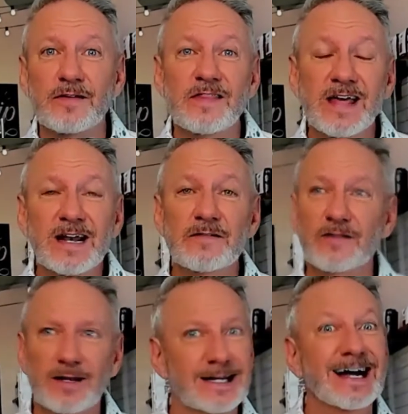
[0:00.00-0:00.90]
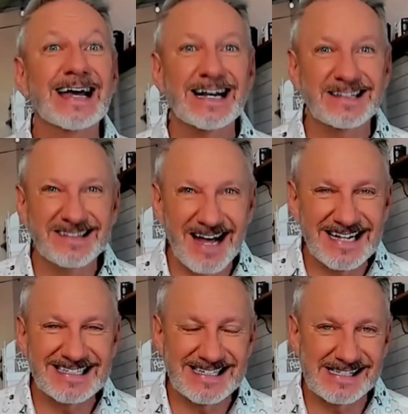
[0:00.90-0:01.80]
And then I felt like I had a
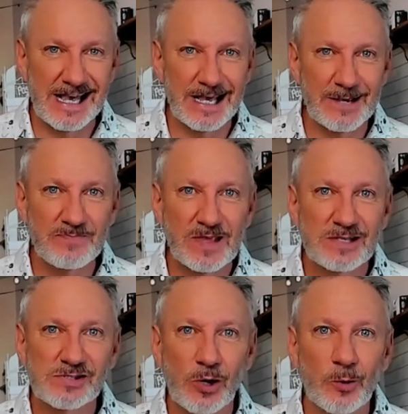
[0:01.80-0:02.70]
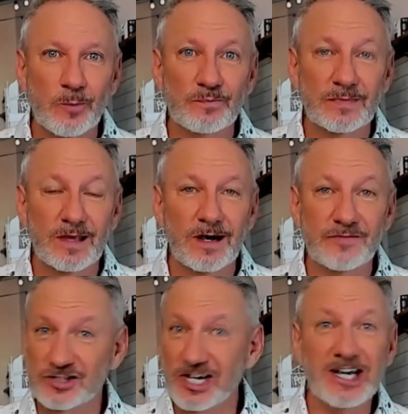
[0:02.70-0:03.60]
lot to say. So if
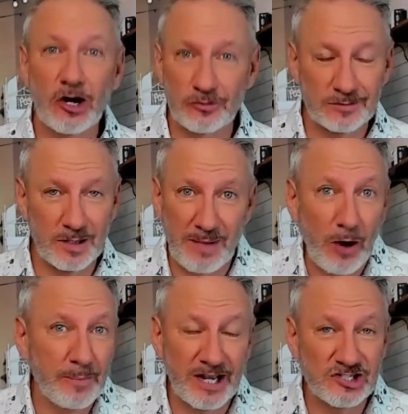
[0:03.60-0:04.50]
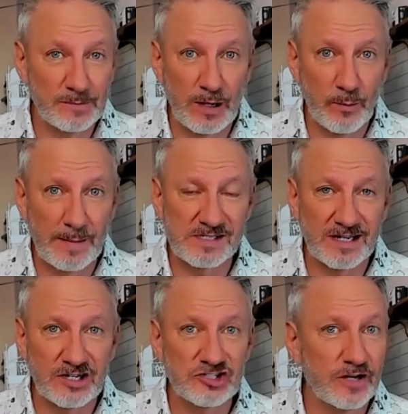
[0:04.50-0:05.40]
you check out the about page on my
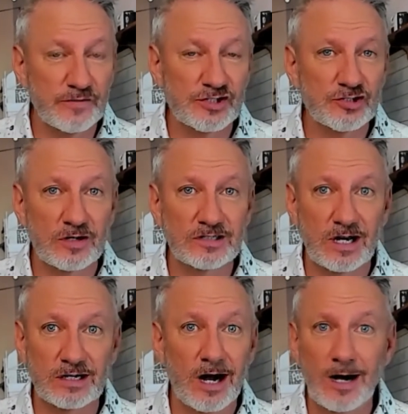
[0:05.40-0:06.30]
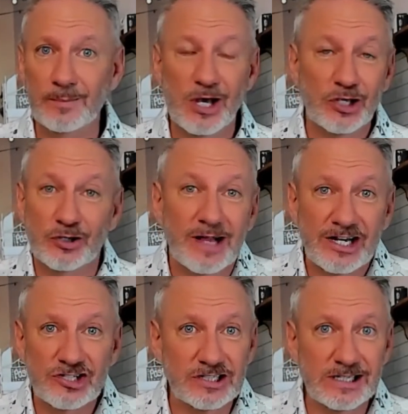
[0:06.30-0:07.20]
website at jeffreyshaw.com, you'll
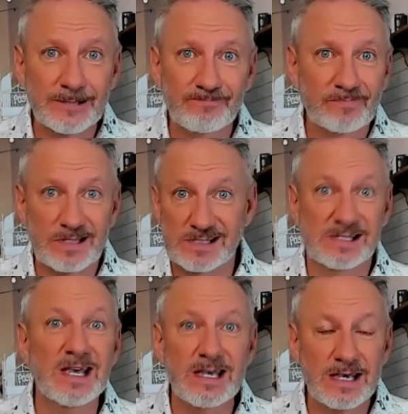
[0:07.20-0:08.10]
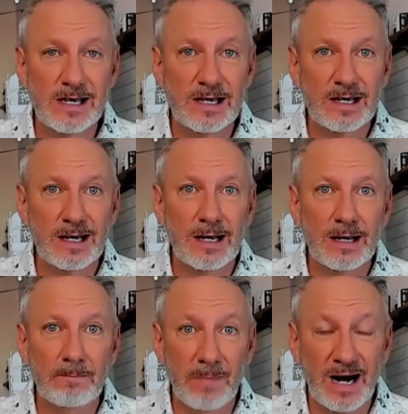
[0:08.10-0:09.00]
actually see
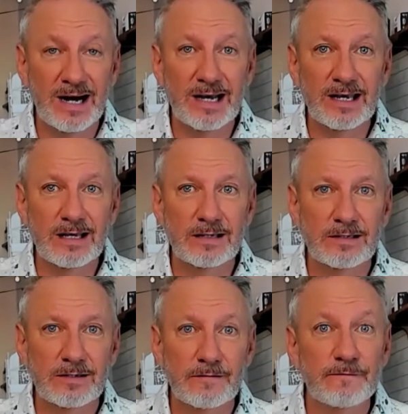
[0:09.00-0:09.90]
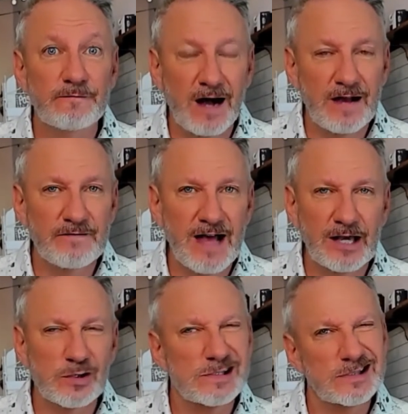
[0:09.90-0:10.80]
my five
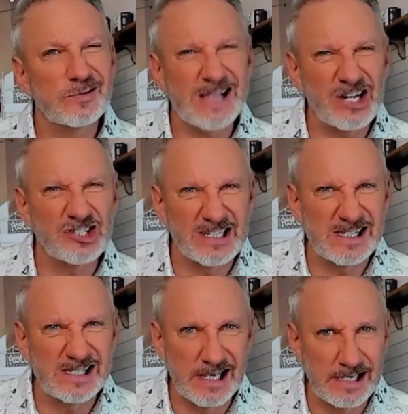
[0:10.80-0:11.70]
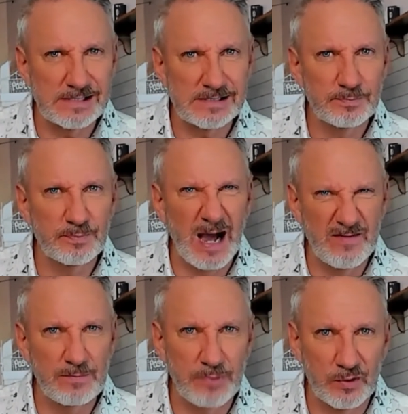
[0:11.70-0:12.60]
values. There's actually six. I
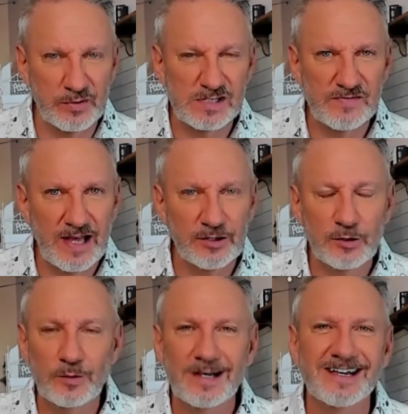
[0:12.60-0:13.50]
have a bonus value.